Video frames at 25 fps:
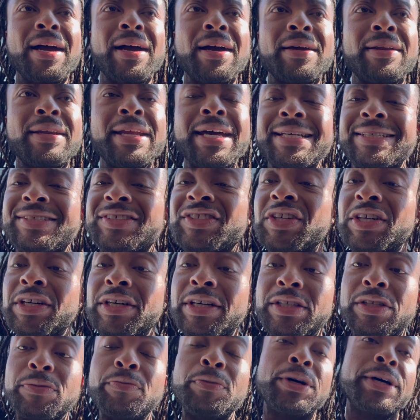not
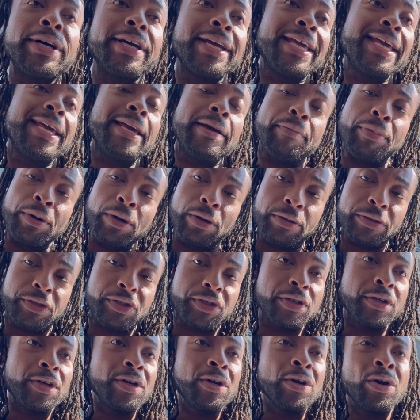studs, but head
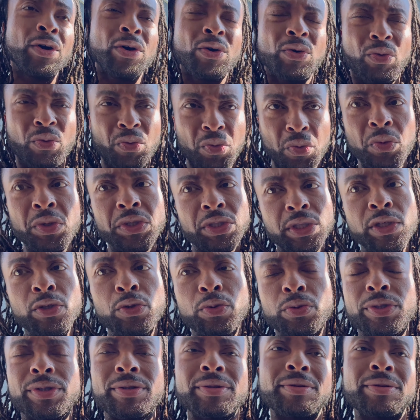bolts was loose.